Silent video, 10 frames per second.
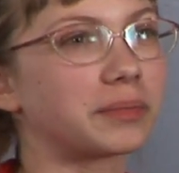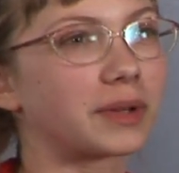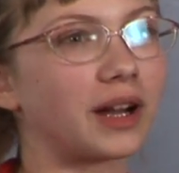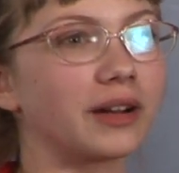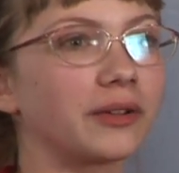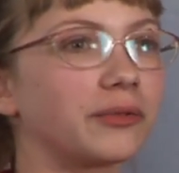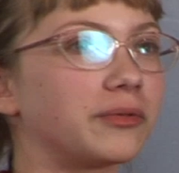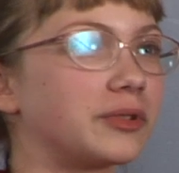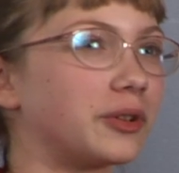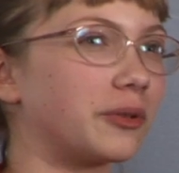kind of
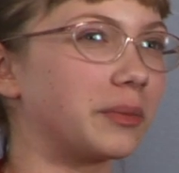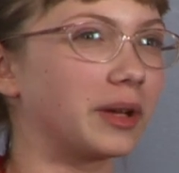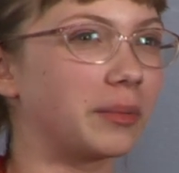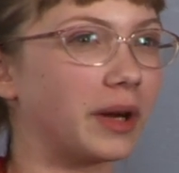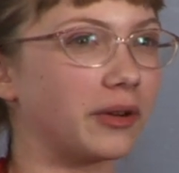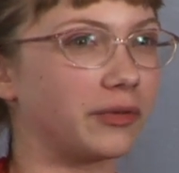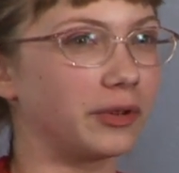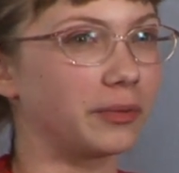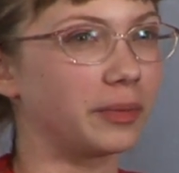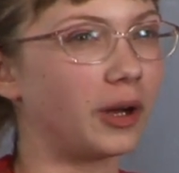told me about a
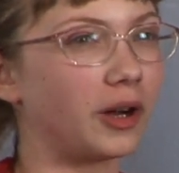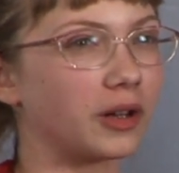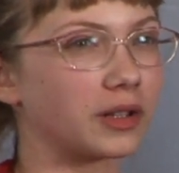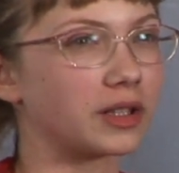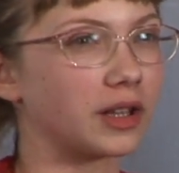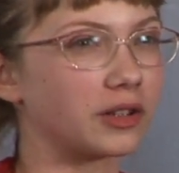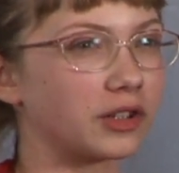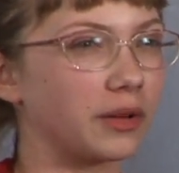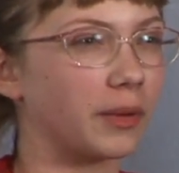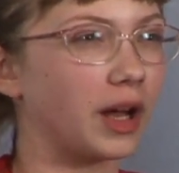few blogs that
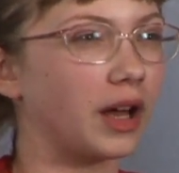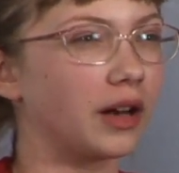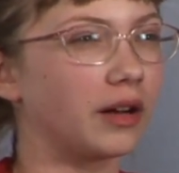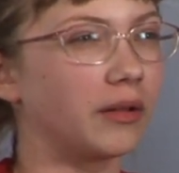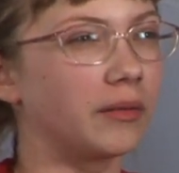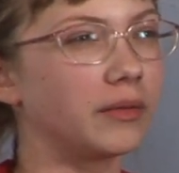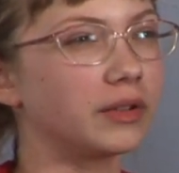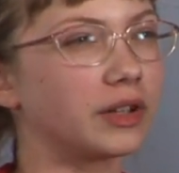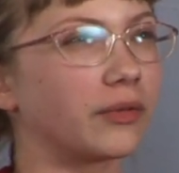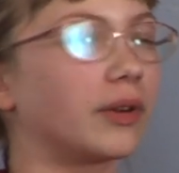she read and
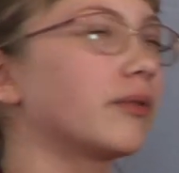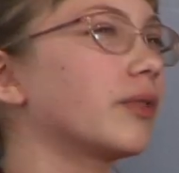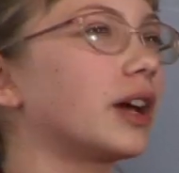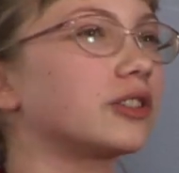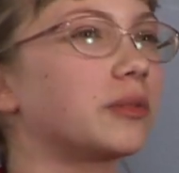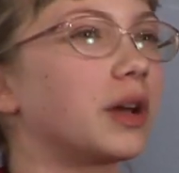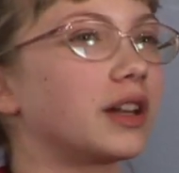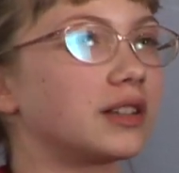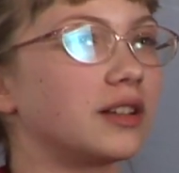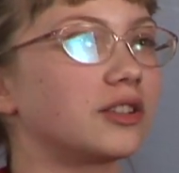different fashion
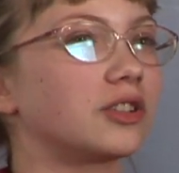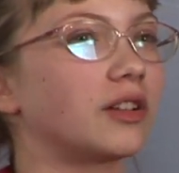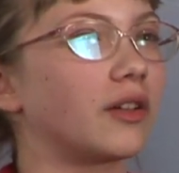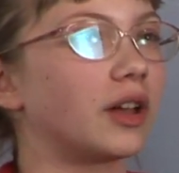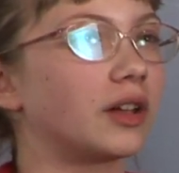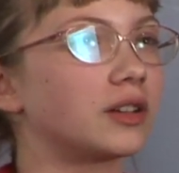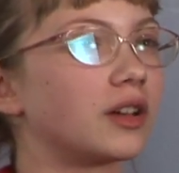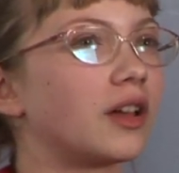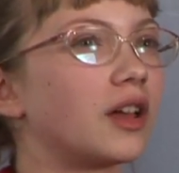magazines she liked,